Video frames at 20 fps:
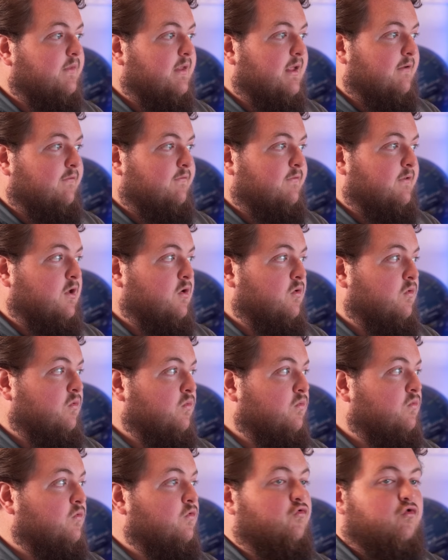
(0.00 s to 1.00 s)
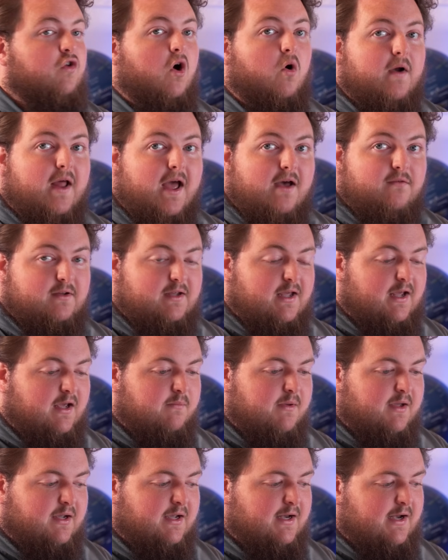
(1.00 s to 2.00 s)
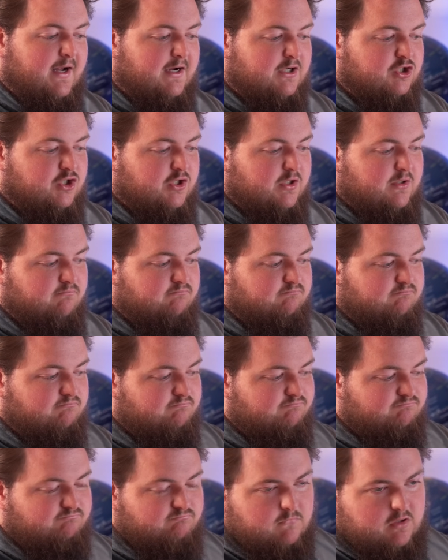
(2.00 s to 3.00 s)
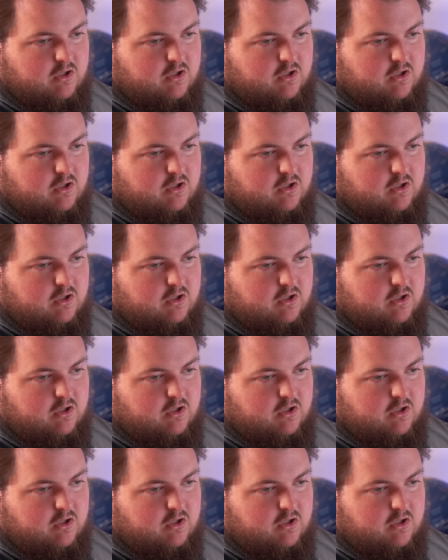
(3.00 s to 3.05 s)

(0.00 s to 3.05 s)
If you don't have a gigabit connection,